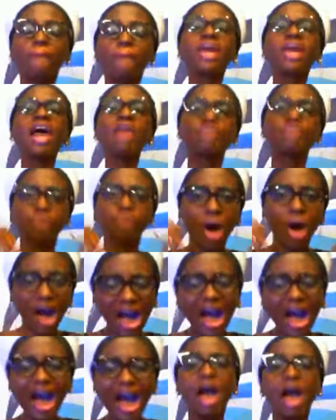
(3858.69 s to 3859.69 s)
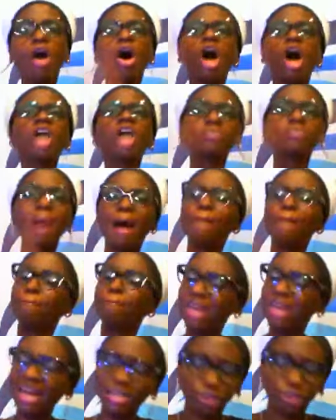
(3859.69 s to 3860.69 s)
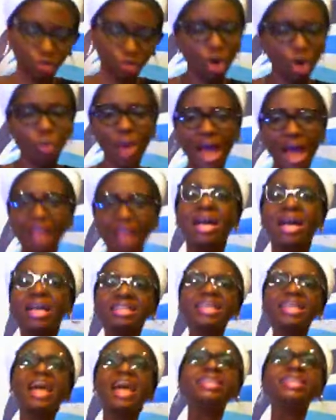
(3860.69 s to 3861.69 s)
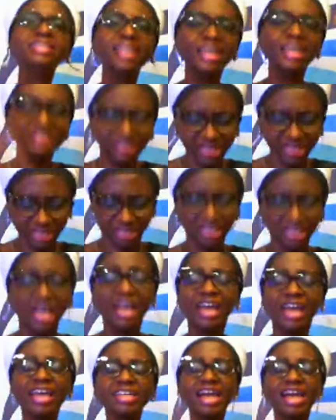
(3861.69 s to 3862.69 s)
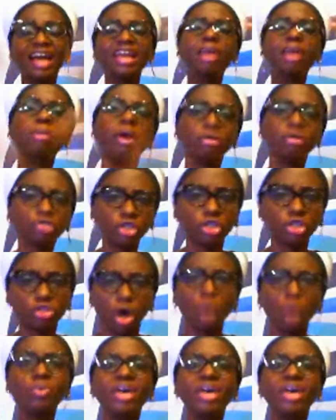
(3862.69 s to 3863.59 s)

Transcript: Pray for her. Husband, bless your wife. They need it in the name of Jesus.